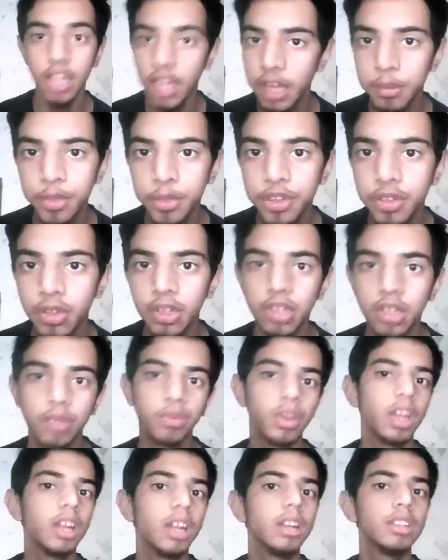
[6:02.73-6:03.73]
Amazon, if
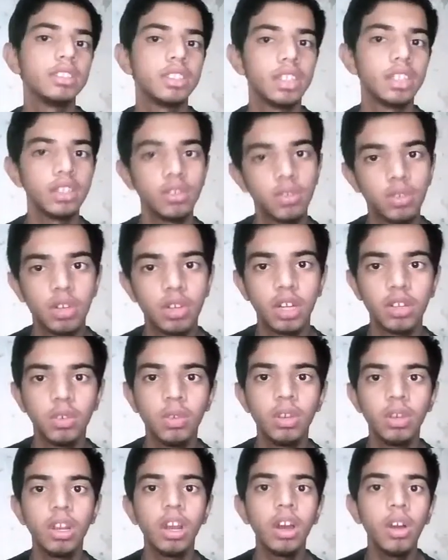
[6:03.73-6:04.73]
I understand
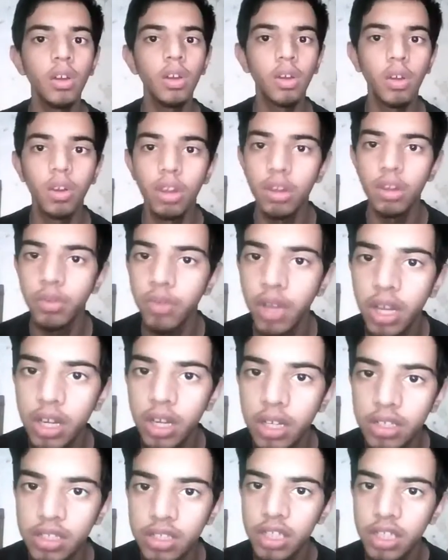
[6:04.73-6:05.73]
Coca-Cola, or if I
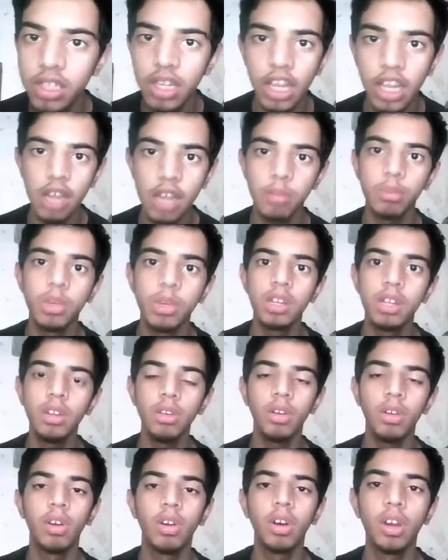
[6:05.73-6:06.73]
understand Apple,
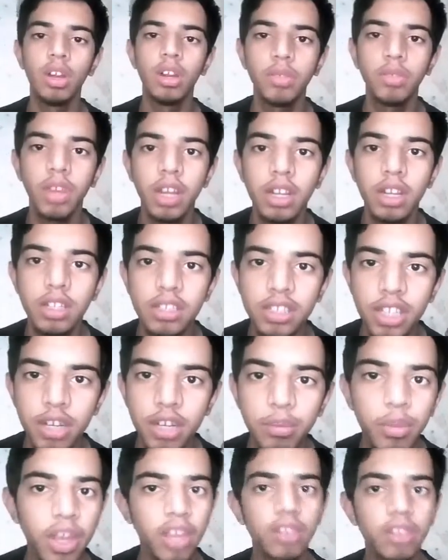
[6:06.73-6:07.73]
or if I
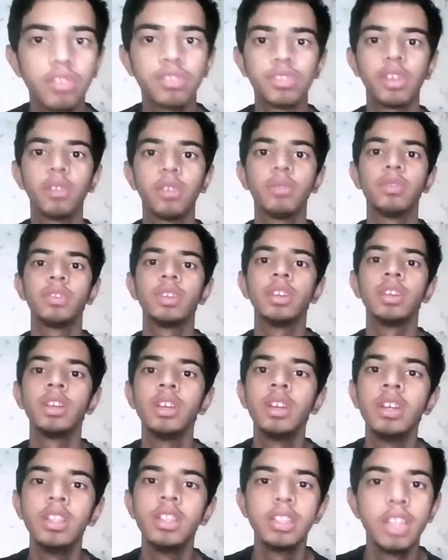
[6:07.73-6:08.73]
understand Microsoft,
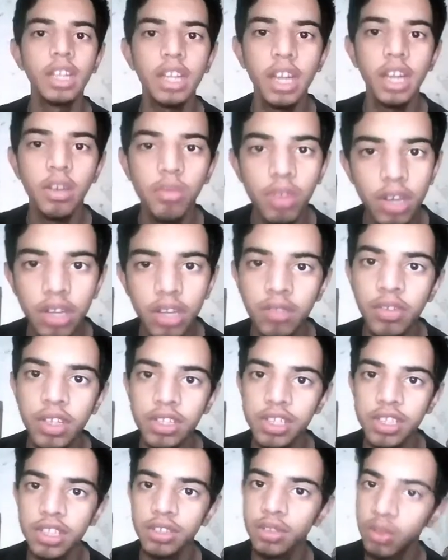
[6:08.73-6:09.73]
then I will
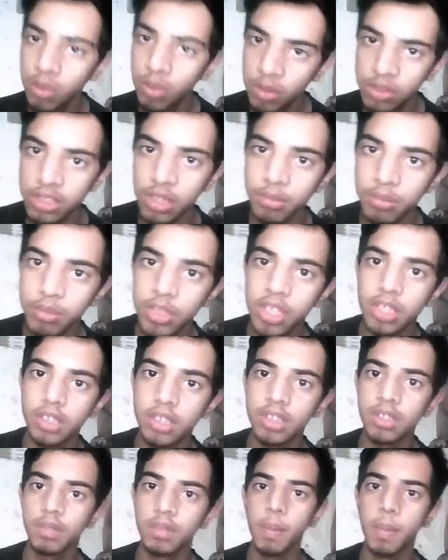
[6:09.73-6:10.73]
invest in those companies.
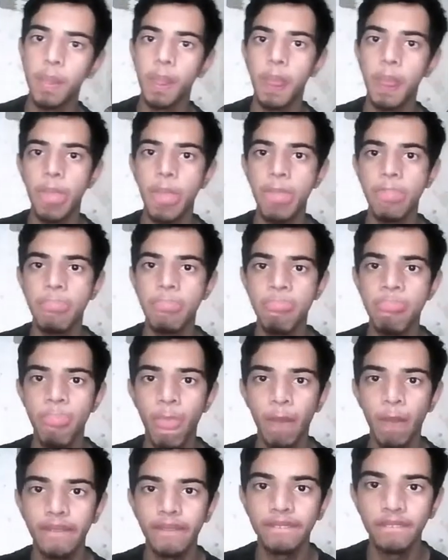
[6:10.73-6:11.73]

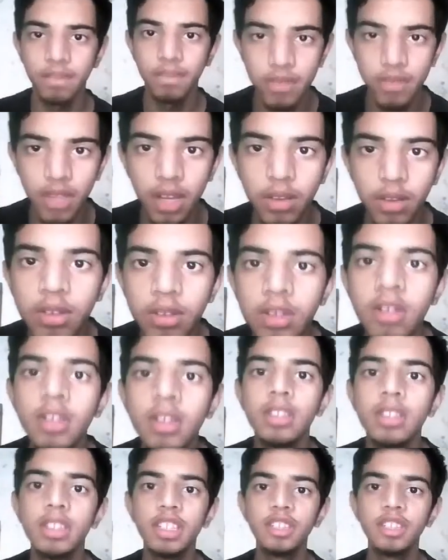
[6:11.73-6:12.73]
Now,
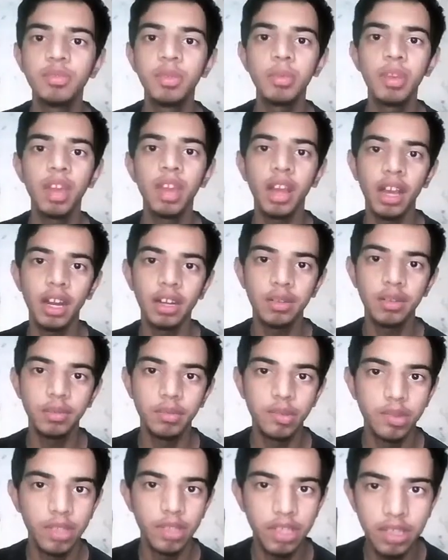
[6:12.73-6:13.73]
this may be hard
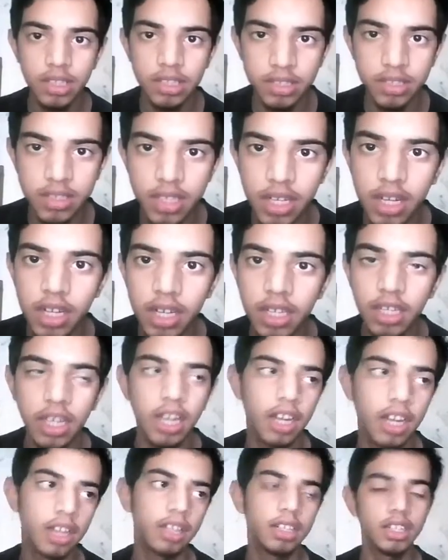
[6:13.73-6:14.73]
in the start
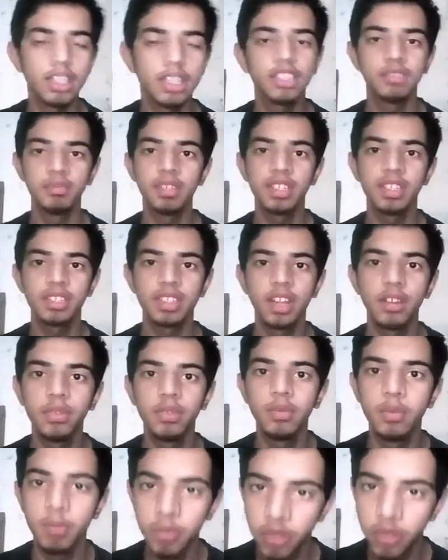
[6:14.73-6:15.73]
and this may
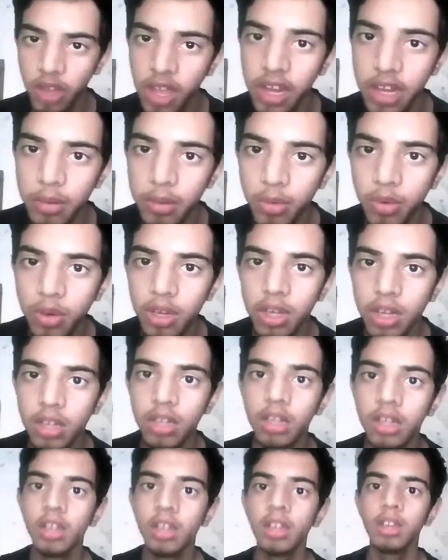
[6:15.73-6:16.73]
sound very boring,
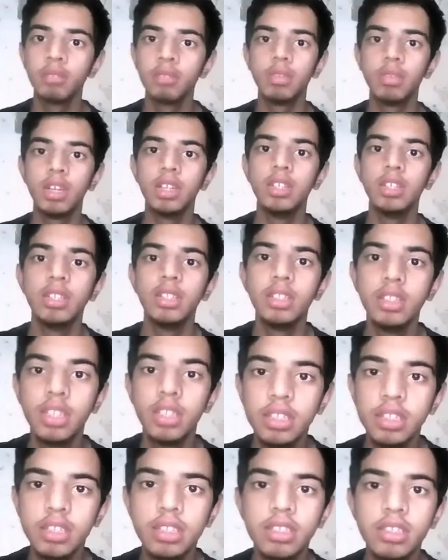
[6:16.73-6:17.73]
but
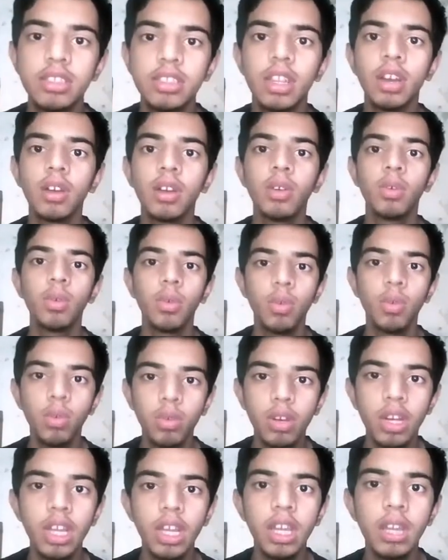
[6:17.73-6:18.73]
this is the
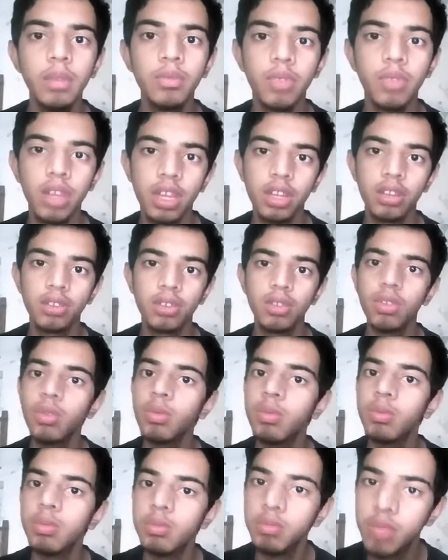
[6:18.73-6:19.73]
only way
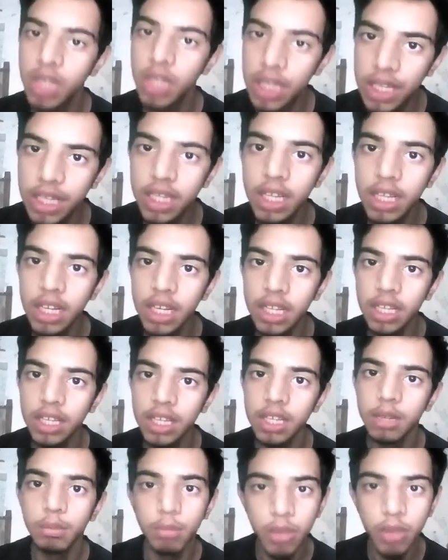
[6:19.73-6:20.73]
to legally
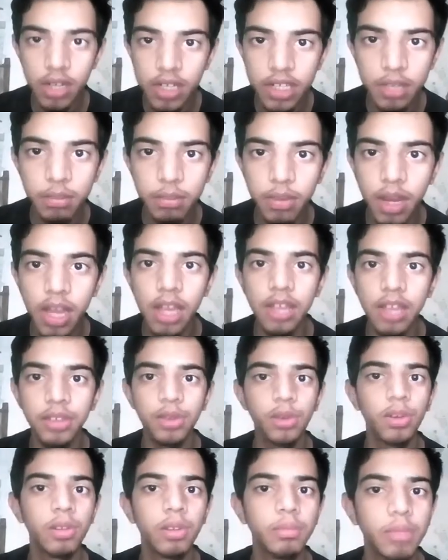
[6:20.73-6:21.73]
multiply
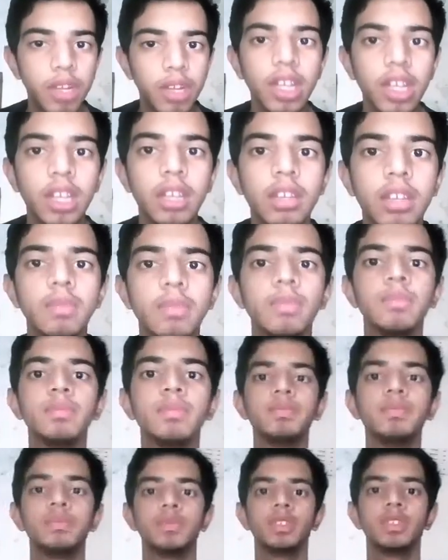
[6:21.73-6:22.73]
your money.
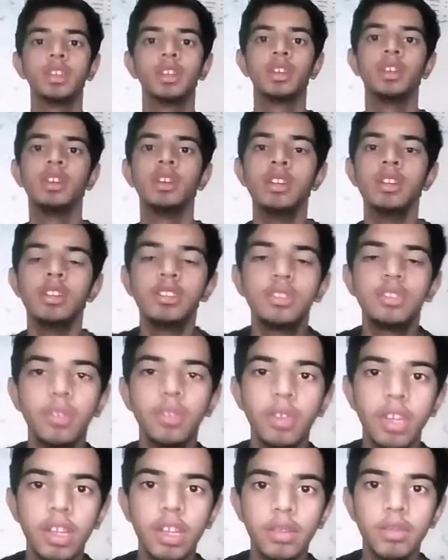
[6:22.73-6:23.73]
So
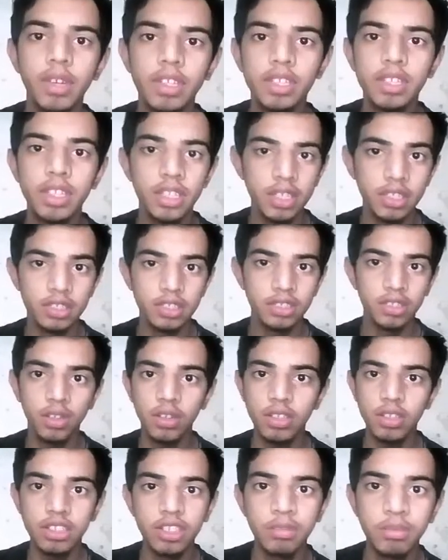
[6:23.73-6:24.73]
investing is
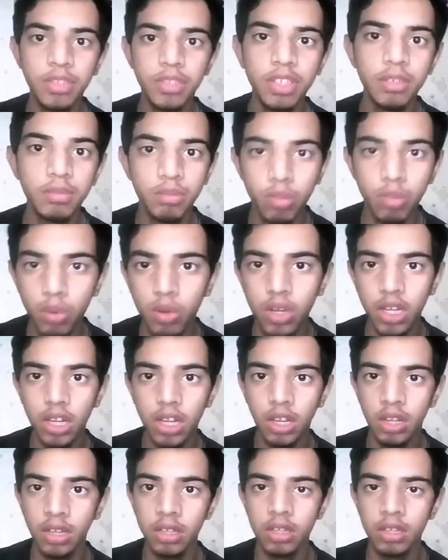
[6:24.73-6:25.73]
not something
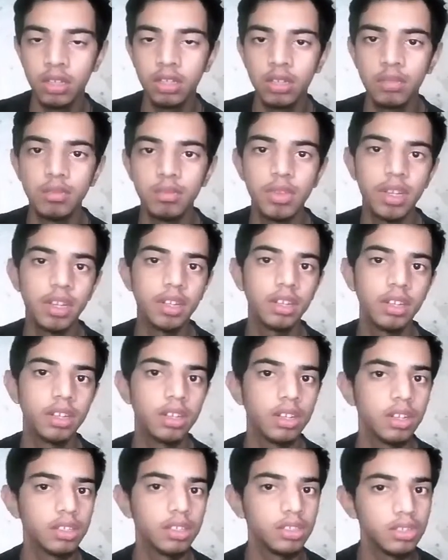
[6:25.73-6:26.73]
boring, but
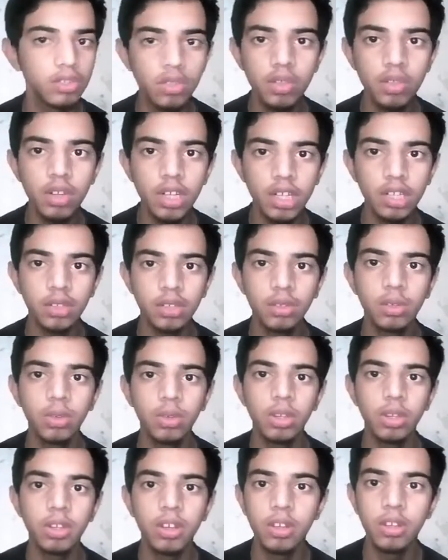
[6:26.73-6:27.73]
you gotta
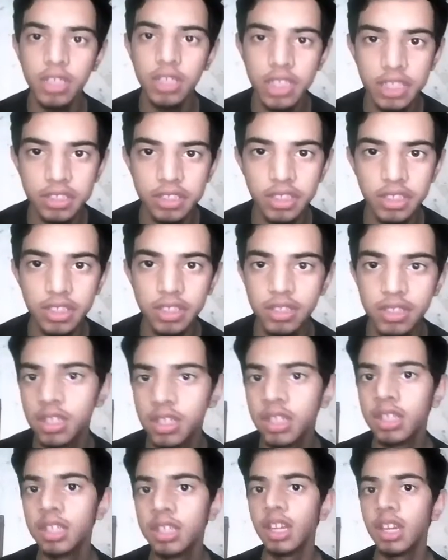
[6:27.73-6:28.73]
do your research
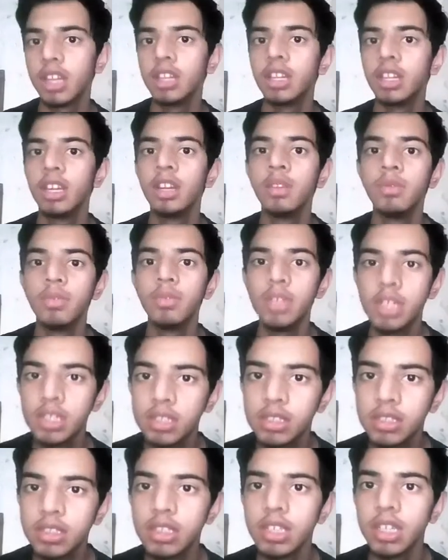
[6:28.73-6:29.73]
and
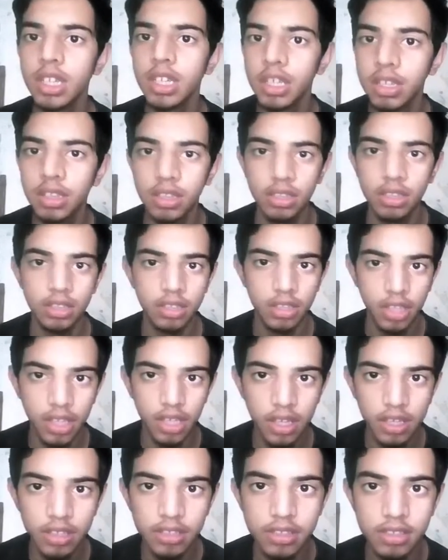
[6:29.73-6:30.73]
invest in
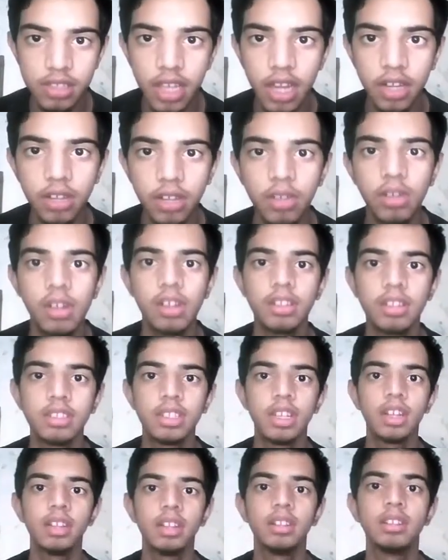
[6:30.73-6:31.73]
things that you
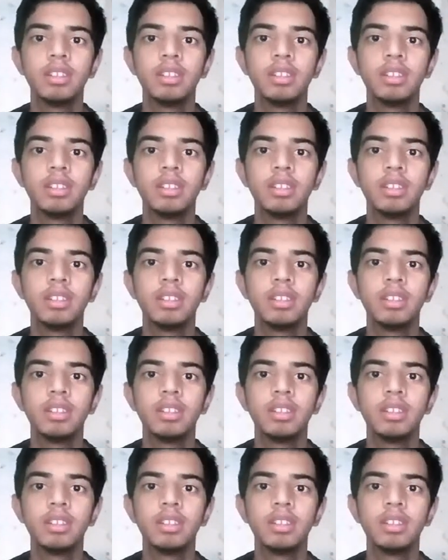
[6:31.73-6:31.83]
understand.